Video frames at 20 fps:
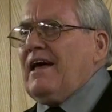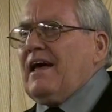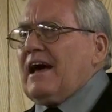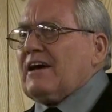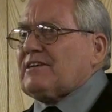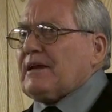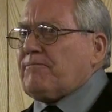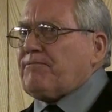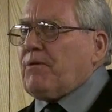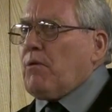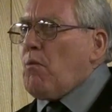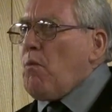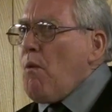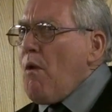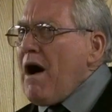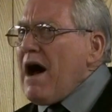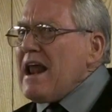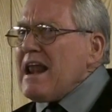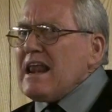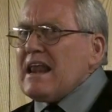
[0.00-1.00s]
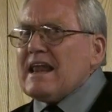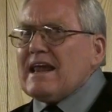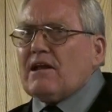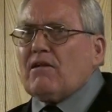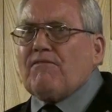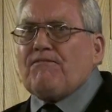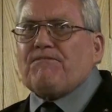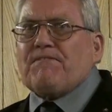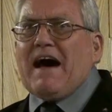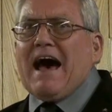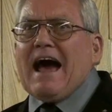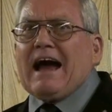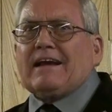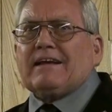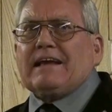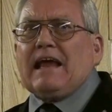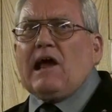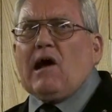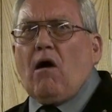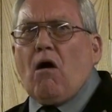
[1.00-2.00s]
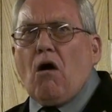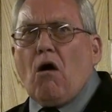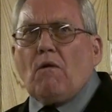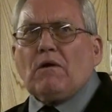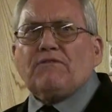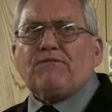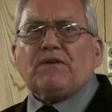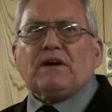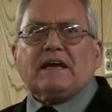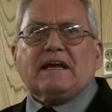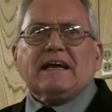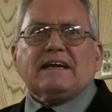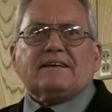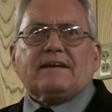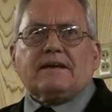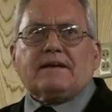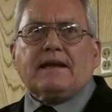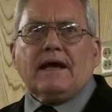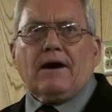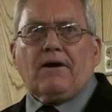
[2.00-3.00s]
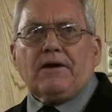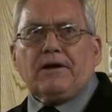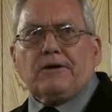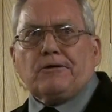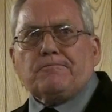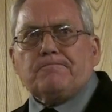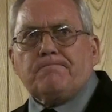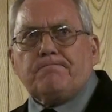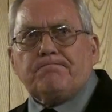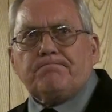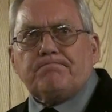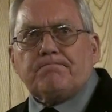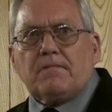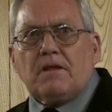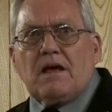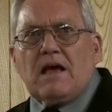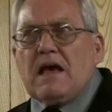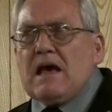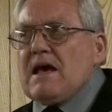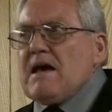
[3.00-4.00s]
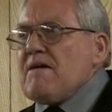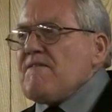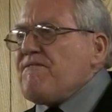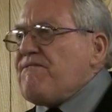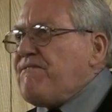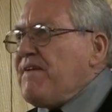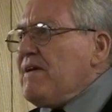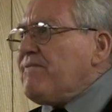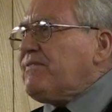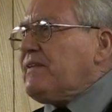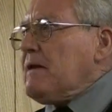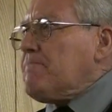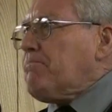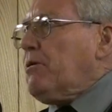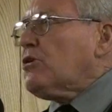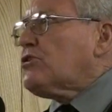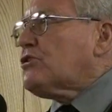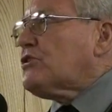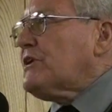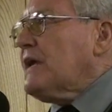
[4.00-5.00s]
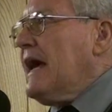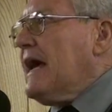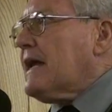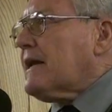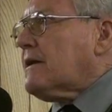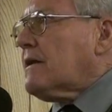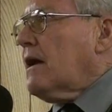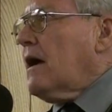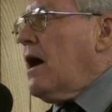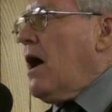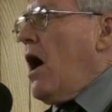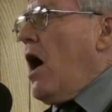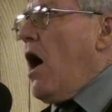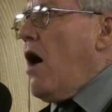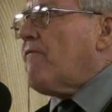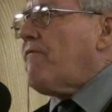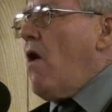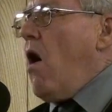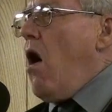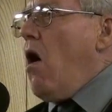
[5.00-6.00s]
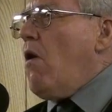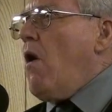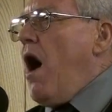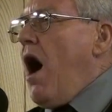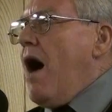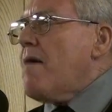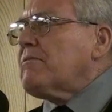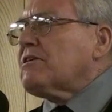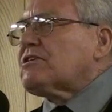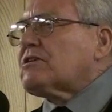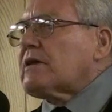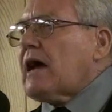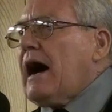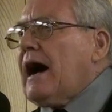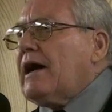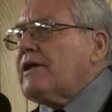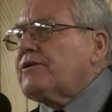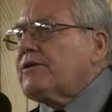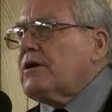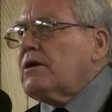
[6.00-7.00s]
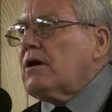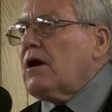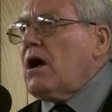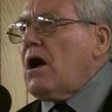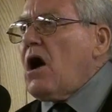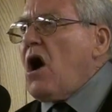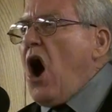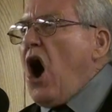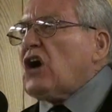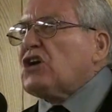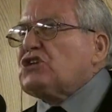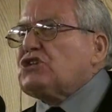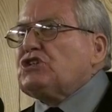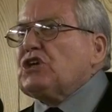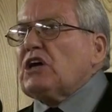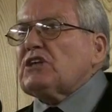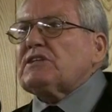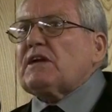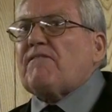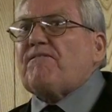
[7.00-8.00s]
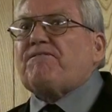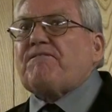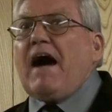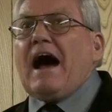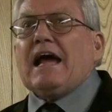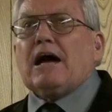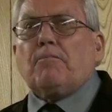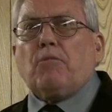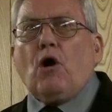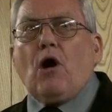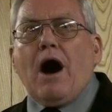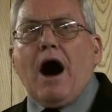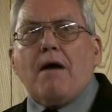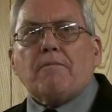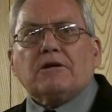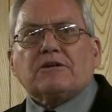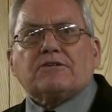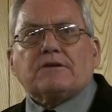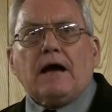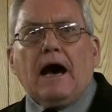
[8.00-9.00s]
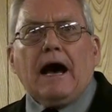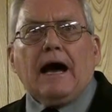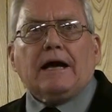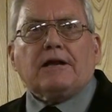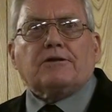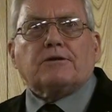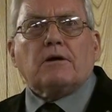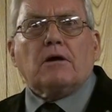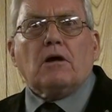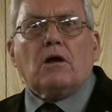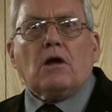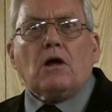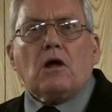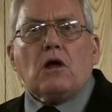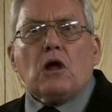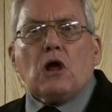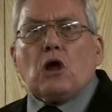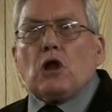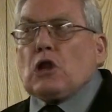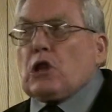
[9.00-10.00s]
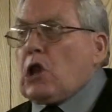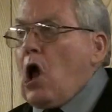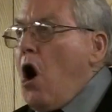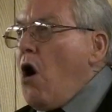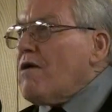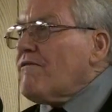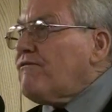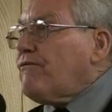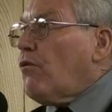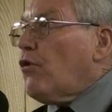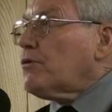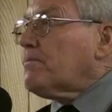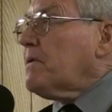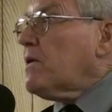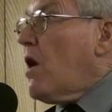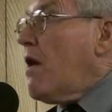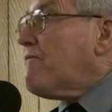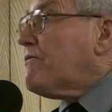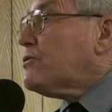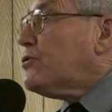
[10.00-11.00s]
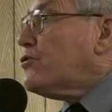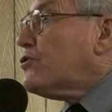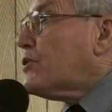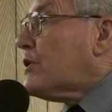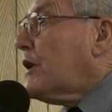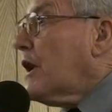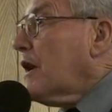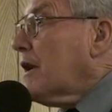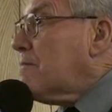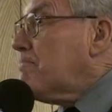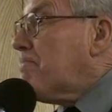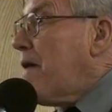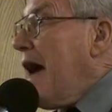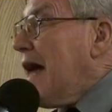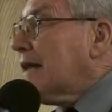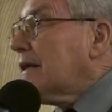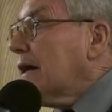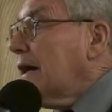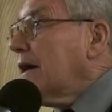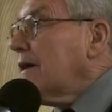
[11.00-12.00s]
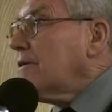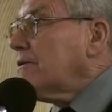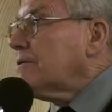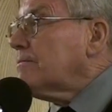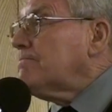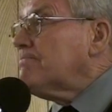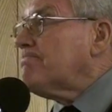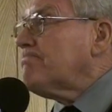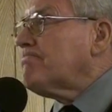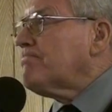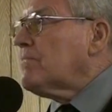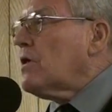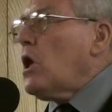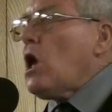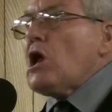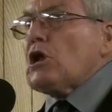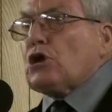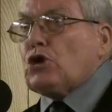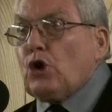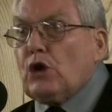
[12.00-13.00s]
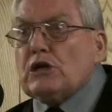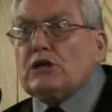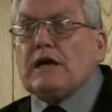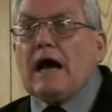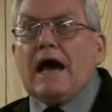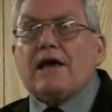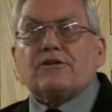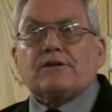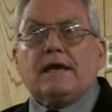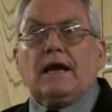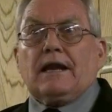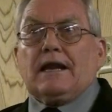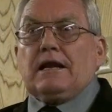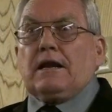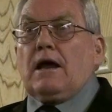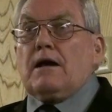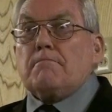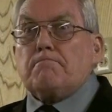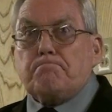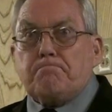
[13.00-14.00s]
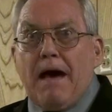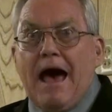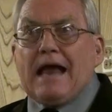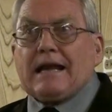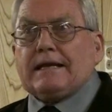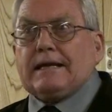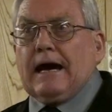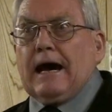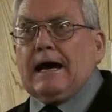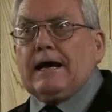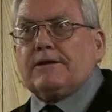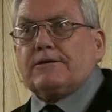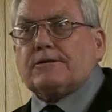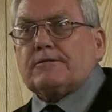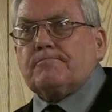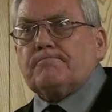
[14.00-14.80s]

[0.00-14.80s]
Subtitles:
Except for one little fact they always forget to tell you. 50% of all homicides are justifiable homicides. Law enforcement officers killing bad guys, good guys killing bad guys.